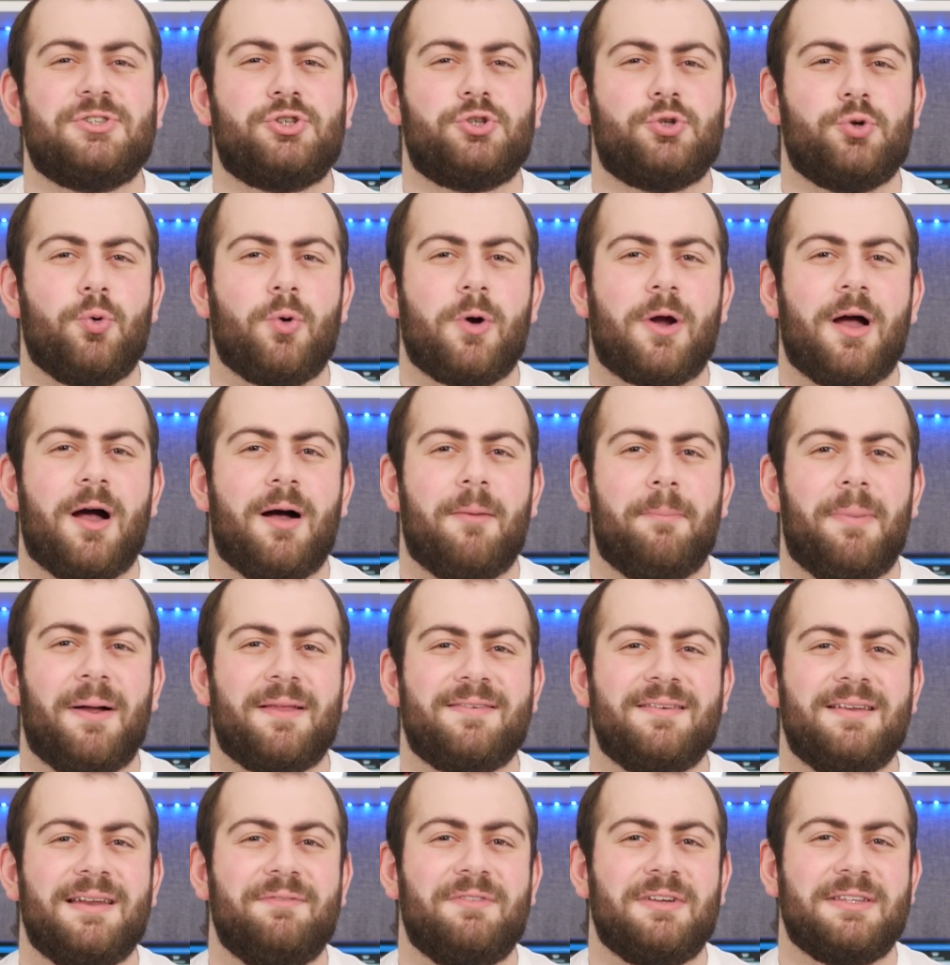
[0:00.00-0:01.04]
shortcut
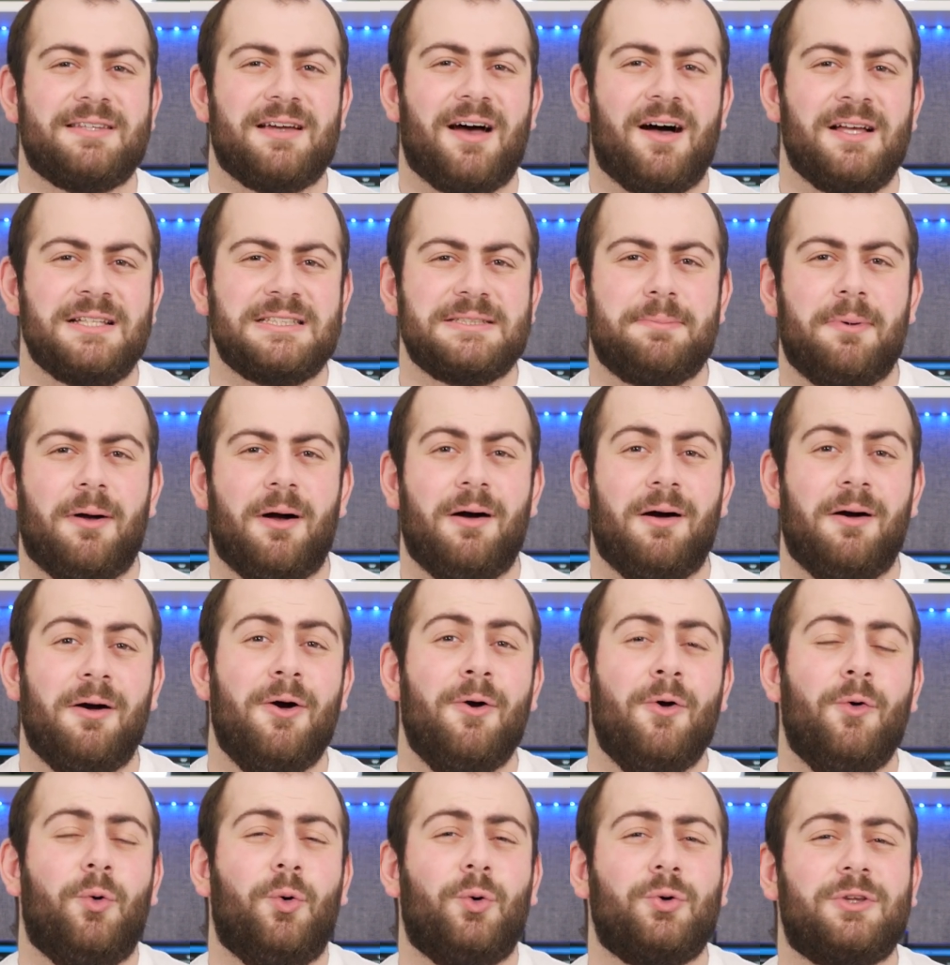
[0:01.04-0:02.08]
button in the taskbar
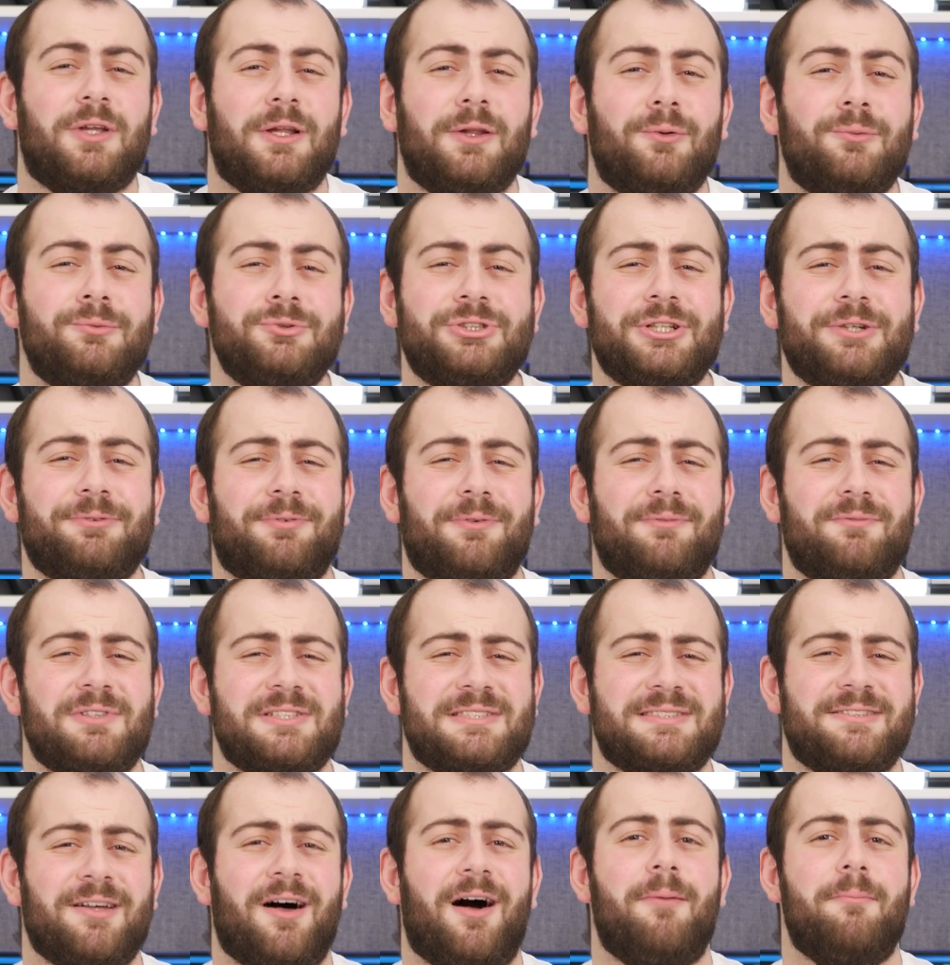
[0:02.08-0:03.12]
or to launch it from the
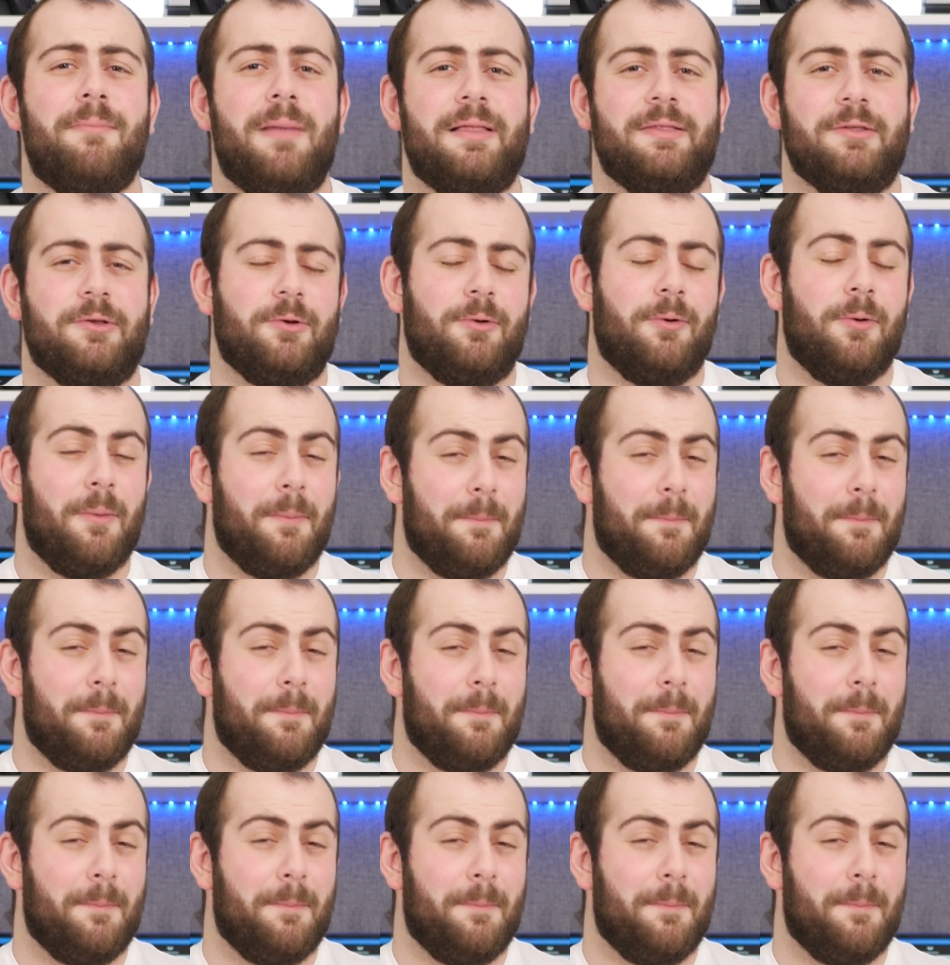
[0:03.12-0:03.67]
start menu.